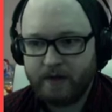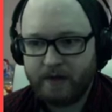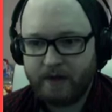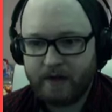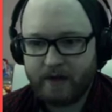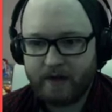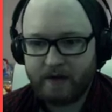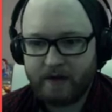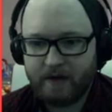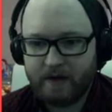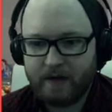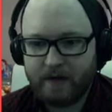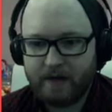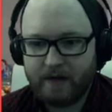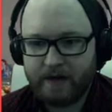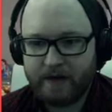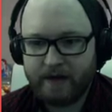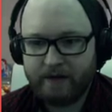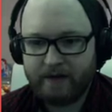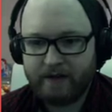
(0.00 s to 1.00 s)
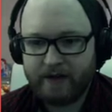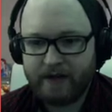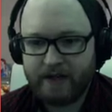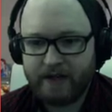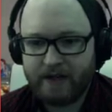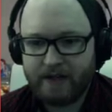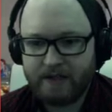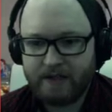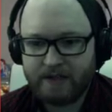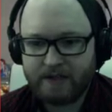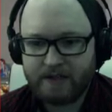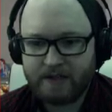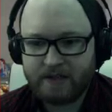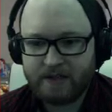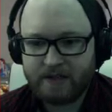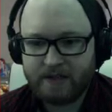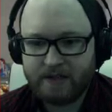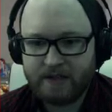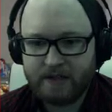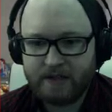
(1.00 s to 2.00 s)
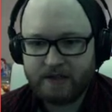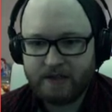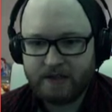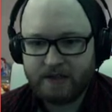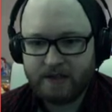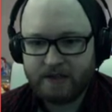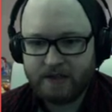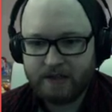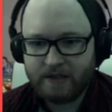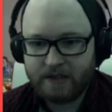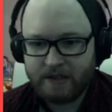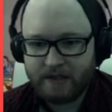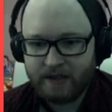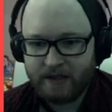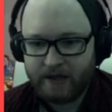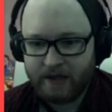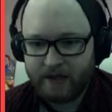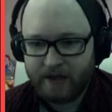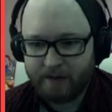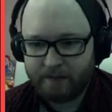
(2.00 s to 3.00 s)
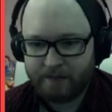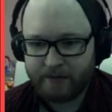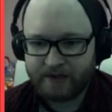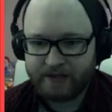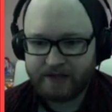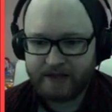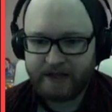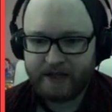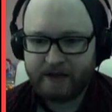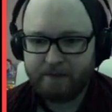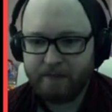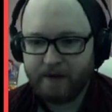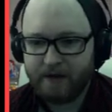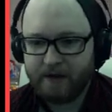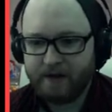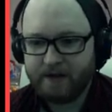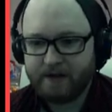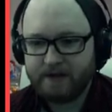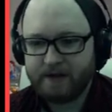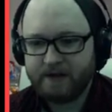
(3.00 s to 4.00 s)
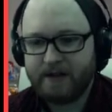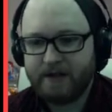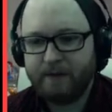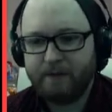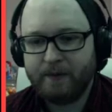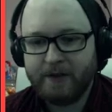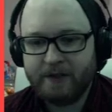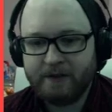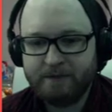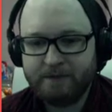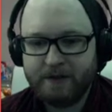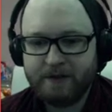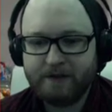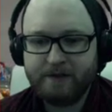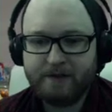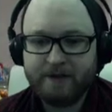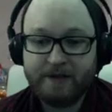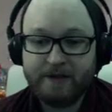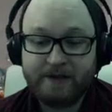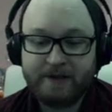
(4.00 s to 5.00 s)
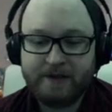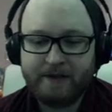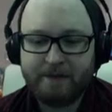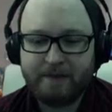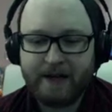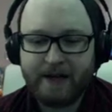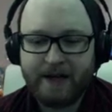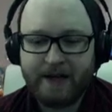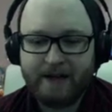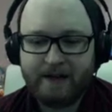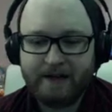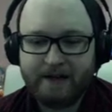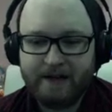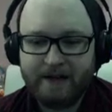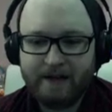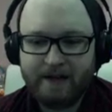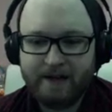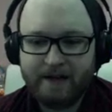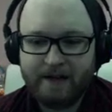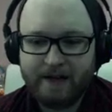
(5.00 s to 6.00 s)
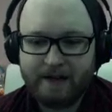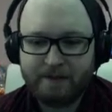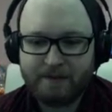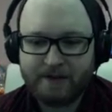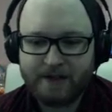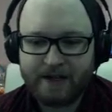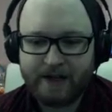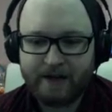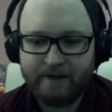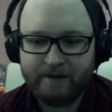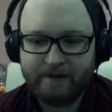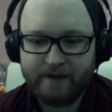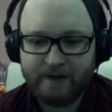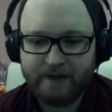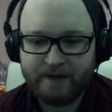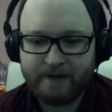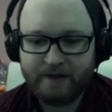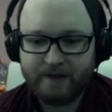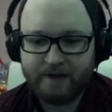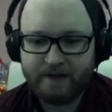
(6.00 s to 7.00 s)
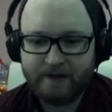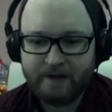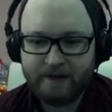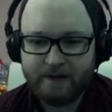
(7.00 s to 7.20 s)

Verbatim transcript: Ah, here it is! A prosthetic mask that once belonged to the man named Sal Fisher.